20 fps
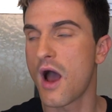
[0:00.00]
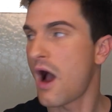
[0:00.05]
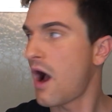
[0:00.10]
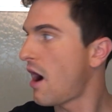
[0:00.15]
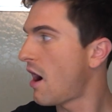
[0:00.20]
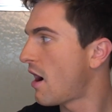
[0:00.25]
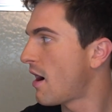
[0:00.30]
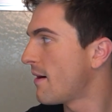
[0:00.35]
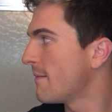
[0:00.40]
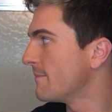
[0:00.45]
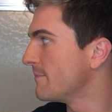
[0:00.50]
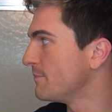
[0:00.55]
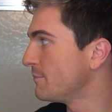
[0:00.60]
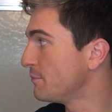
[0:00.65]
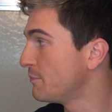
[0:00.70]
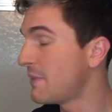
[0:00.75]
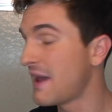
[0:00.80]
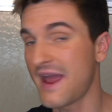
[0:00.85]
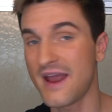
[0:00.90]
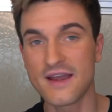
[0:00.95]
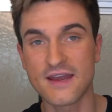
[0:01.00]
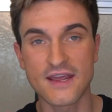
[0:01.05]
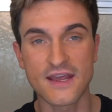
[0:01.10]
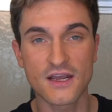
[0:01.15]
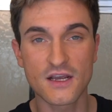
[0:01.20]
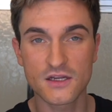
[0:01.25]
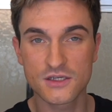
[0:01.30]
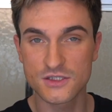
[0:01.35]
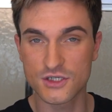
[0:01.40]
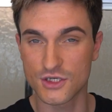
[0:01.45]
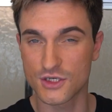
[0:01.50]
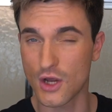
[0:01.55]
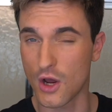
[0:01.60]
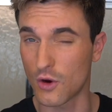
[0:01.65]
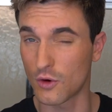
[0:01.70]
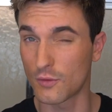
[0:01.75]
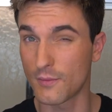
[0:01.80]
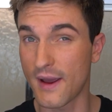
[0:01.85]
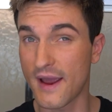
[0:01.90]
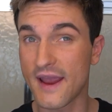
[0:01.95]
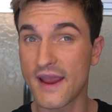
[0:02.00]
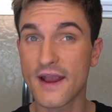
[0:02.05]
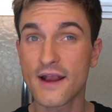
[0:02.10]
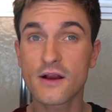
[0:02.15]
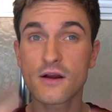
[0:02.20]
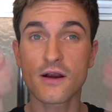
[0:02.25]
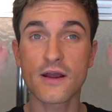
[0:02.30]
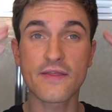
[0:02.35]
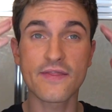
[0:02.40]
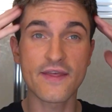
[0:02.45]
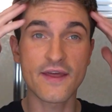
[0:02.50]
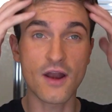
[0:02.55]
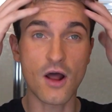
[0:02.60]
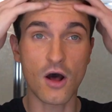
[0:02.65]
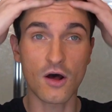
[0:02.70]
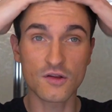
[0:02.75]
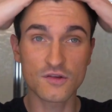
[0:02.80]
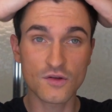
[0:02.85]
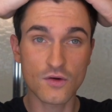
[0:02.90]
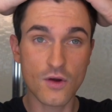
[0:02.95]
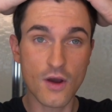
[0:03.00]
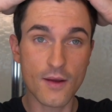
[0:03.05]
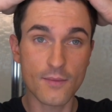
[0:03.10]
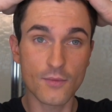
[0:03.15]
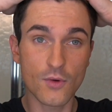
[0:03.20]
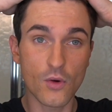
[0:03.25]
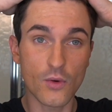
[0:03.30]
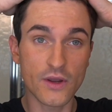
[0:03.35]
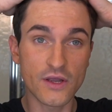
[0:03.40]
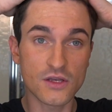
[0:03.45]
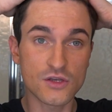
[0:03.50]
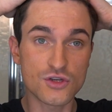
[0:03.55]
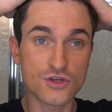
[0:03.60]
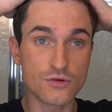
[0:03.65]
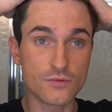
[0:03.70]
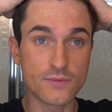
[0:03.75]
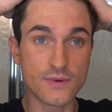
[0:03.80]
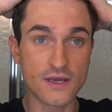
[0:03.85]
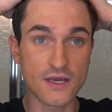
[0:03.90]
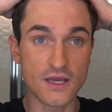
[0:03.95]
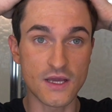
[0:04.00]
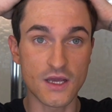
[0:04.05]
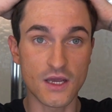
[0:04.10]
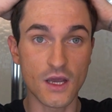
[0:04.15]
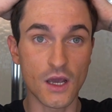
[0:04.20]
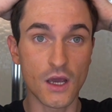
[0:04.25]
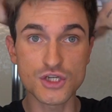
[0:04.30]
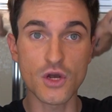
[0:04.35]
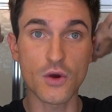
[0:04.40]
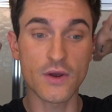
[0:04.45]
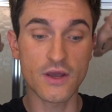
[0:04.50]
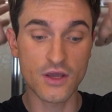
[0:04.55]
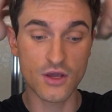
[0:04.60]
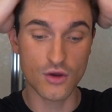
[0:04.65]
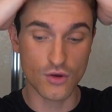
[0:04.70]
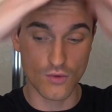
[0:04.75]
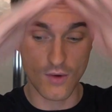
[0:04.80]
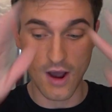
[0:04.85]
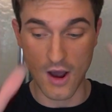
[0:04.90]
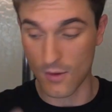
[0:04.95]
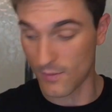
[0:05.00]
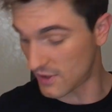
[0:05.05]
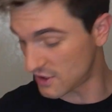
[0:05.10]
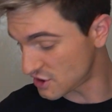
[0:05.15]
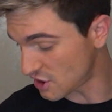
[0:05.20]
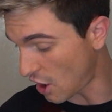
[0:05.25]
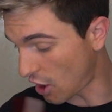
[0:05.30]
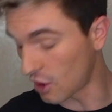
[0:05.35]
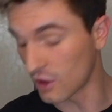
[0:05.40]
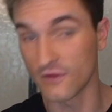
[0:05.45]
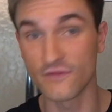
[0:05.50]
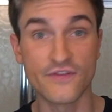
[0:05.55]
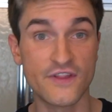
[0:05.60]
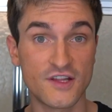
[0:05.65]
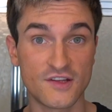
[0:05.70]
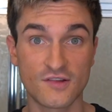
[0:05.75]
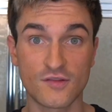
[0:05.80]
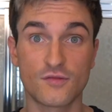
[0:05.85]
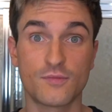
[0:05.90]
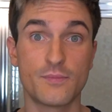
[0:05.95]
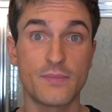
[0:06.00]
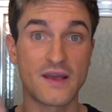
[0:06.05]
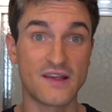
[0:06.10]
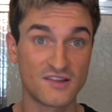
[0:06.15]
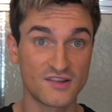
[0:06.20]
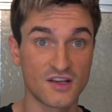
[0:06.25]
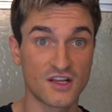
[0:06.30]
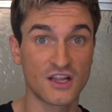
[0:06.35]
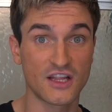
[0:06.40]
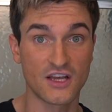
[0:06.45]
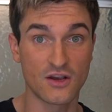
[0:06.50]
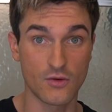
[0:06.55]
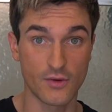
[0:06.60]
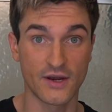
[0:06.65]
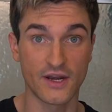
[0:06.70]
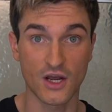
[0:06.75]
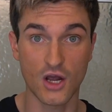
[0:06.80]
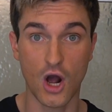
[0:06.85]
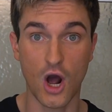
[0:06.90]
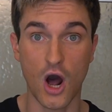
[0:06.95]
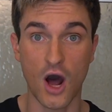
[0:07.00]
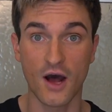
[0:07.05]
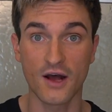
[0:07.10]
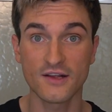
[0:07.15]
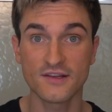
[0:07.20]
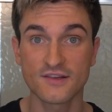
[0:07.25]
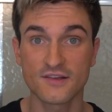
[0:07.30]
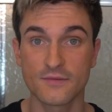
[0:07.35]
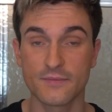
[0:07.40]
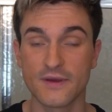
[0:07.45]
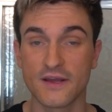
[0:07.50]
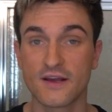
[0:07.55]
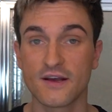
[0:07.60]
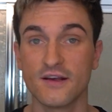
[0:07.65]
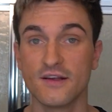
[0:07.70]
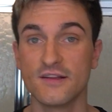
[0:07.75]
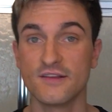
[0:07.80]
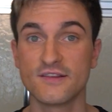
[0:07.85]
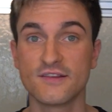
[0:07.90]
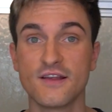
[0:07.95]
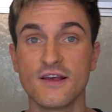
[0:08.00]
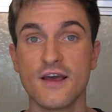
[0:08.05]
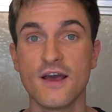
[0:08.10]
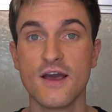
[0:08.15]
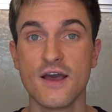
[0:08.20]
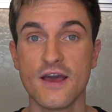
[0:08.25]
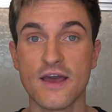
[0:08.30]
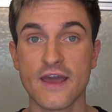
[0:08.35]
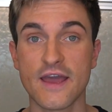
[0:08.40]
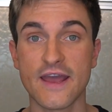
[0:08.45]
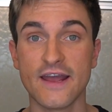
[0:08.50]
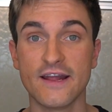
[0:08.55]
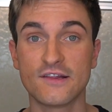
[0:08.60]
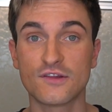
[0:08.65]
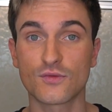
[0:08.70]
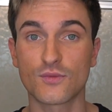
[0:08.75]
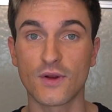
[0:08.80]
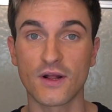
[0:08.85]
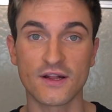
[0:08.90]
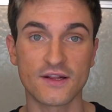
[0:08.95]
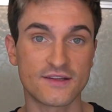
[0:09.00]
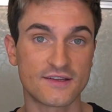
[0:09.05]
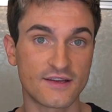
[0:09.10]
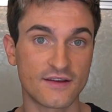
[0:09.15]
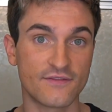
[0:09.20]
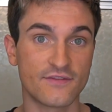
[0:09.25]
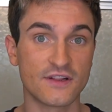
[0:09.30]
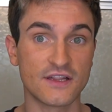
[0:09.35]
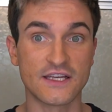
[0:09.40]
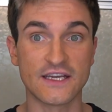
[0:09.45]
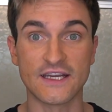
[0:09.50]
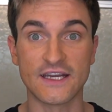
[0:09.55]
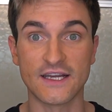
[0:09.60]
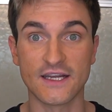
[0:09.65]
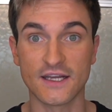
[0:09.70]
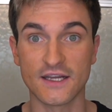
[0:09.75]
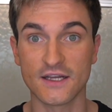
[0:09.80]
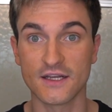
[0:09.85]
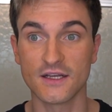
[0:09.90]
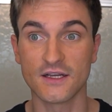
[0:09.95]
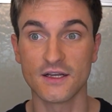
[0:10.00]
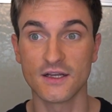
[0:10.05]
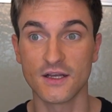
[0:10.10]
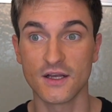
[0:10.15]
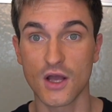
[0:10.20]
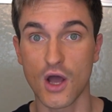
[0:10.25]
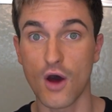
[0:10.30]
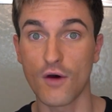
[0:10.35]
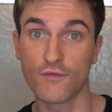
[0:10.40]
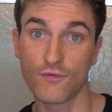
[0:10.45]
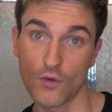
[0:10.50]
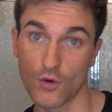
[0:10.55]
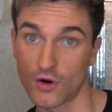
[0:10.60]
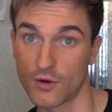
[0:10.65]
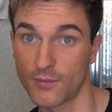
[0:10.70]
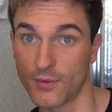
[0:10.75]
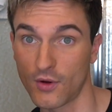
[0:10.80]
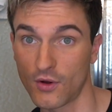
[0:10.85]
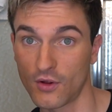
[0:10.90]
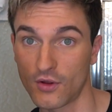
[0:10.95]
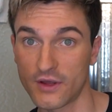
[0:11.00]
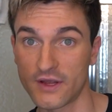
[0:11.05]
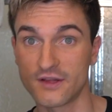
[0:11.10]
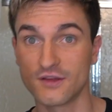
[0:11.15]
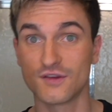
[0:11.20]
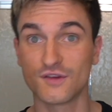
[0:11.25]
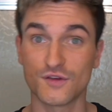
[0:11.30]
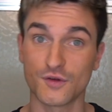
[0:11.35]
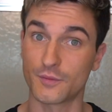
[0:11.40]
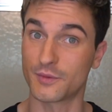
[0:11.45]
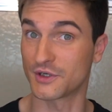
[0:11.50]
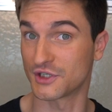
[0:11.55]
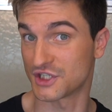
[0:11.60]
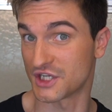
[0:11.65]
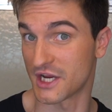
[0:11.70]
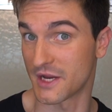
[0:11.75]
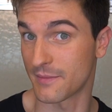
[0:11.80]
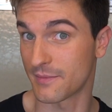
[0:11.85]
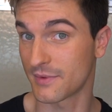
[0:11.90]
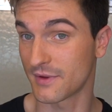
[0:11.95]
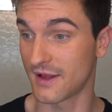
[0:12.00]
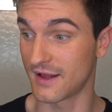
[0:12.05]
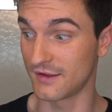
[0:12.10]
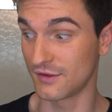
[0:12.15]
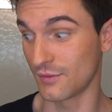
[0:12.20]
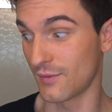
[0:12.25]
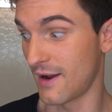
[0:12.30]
pen ink to tone my hair, and then also I'm going to be showing you how much all of this is basically going to cost because it's relatively affordable and super cheap as